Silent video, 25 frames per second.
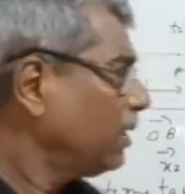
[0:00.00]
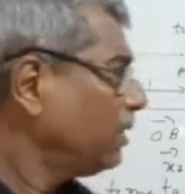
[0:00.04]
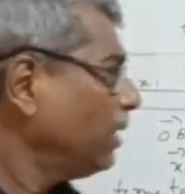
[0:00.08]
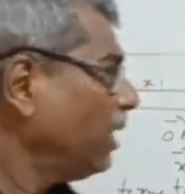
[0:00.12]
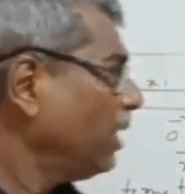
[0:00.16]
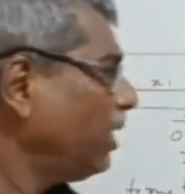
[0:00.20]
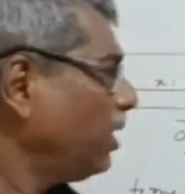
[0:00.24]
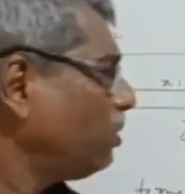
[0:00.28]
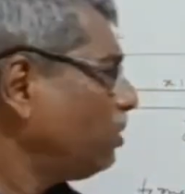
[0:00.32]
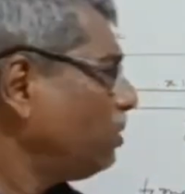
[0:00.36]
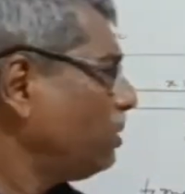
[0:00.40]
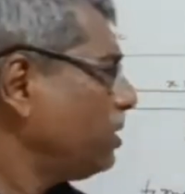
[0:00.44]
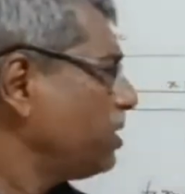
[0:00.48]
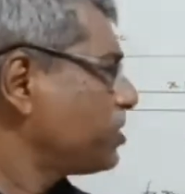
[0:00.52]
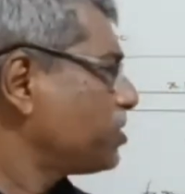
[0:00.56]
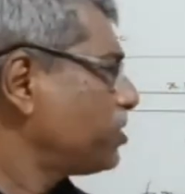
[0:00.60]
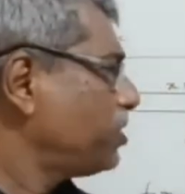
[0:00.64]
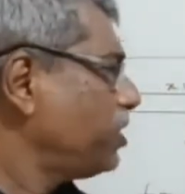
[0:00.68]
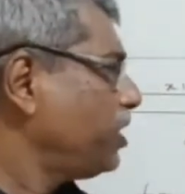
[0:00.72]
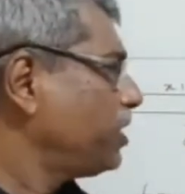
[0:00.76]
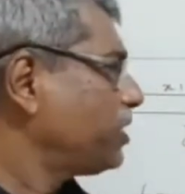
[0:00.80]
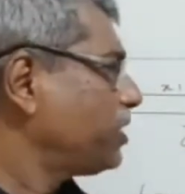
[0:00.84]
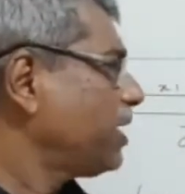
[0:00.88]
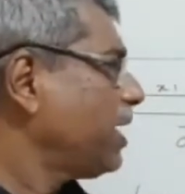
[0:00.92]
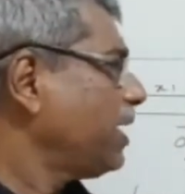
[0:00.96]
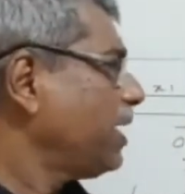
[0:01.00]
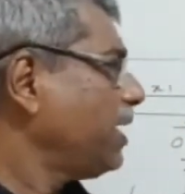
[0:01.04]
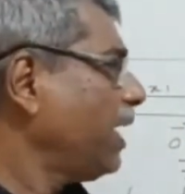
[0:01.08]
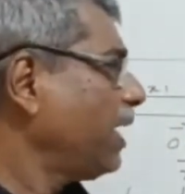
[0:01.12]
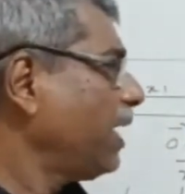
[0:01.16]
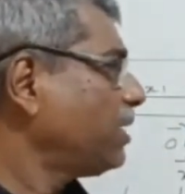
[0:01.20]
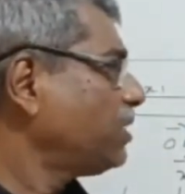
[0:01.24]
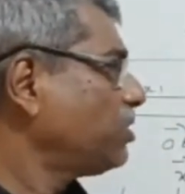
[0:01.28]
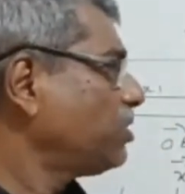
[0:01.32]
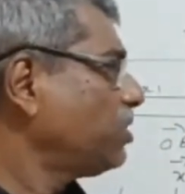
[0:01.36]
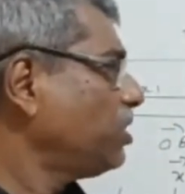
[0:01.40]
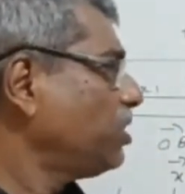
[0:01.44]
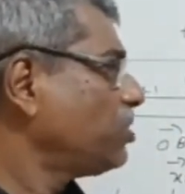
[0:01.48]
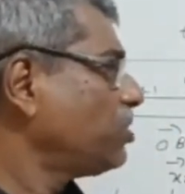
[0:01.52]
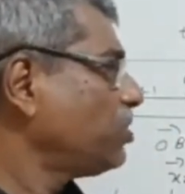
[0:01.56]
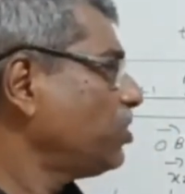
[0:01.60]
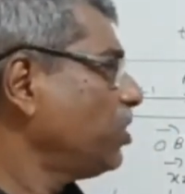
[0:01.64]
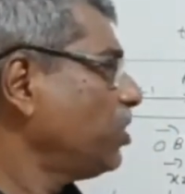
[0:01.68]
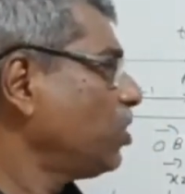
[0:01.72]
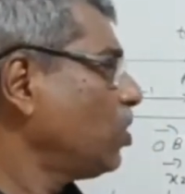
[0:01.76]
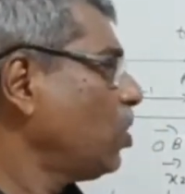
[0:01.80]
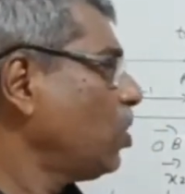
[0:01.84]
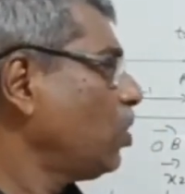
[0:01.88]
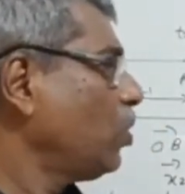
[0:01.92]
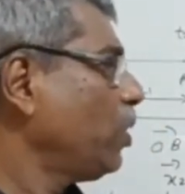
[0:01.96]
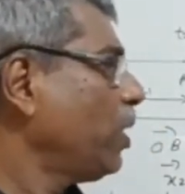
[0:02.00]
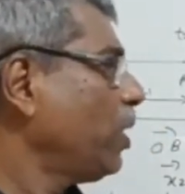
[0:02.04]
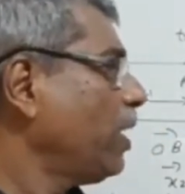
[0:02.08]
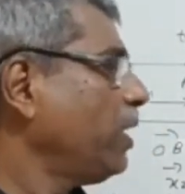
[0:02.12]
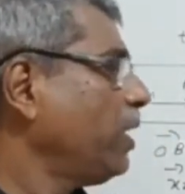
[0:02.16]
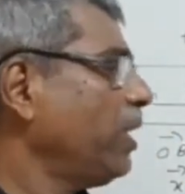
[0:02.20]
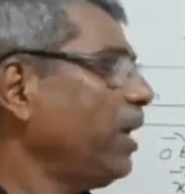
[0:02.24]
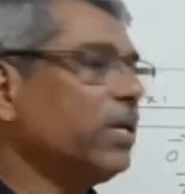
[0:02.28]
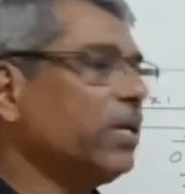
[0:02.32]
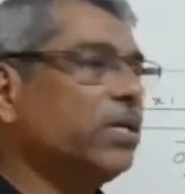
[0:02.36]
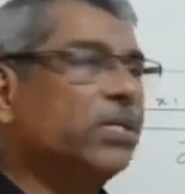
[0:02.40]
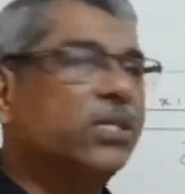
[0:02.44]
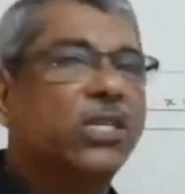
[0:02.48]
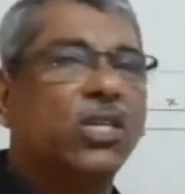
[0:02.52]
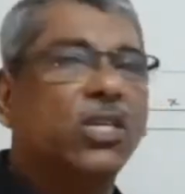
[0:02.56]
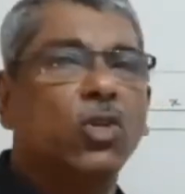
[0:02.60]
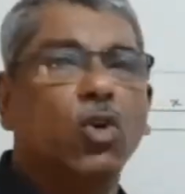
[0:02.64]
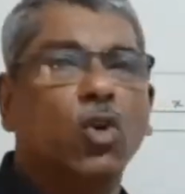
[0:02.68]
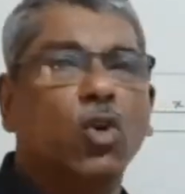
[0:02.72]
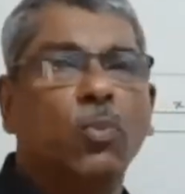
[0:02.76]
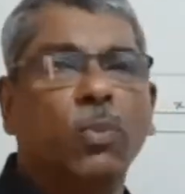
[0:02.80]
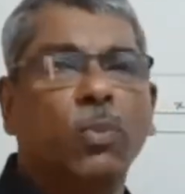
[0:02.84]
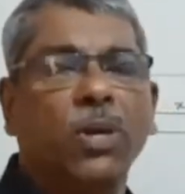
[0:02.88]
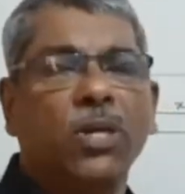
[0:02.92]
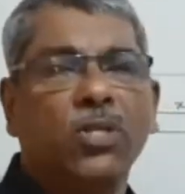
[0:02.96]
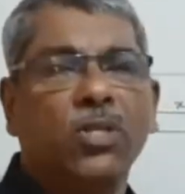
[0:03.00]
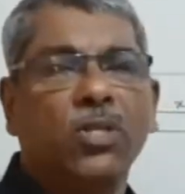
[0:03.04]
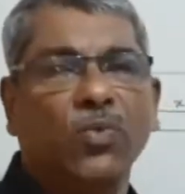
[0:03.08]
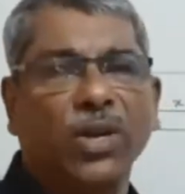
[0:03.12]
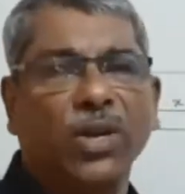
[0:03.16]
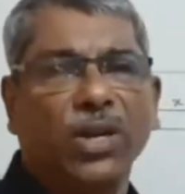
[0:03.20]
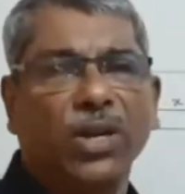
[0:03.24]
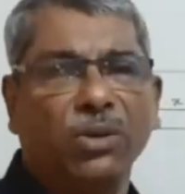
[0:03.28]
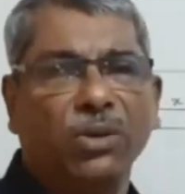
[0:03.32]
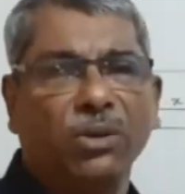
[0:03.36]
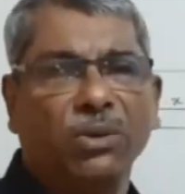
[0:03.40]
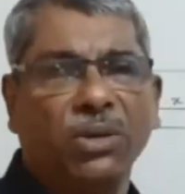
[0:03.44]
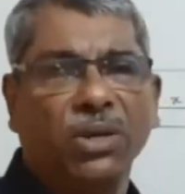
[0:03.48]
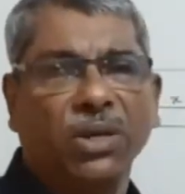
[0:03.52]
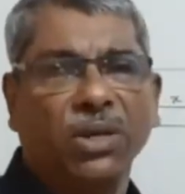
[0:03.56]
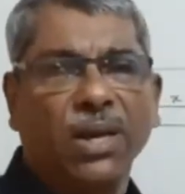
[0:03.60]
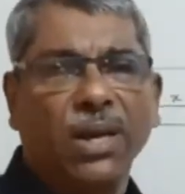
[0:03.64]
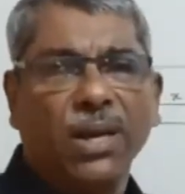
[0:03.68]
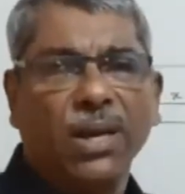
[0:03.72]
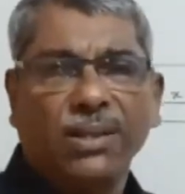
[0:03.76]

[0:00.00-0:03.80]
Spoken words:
the equation is xt is equal to x0 plus v into t.